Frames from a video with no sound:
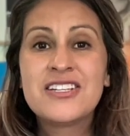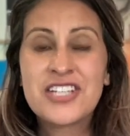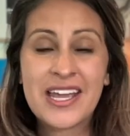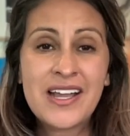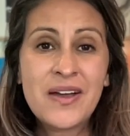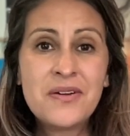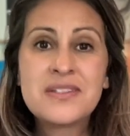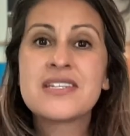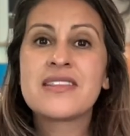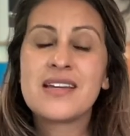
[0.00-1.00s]
check
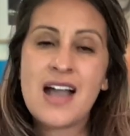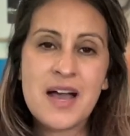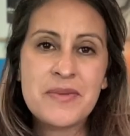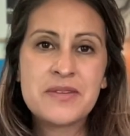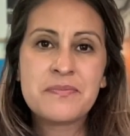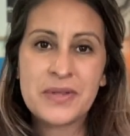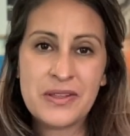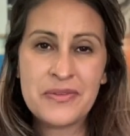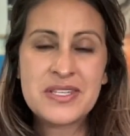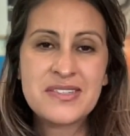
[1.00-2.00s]
out the comment
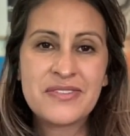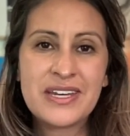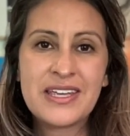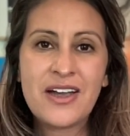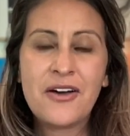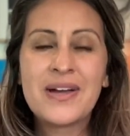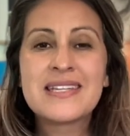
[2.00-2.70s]
below this video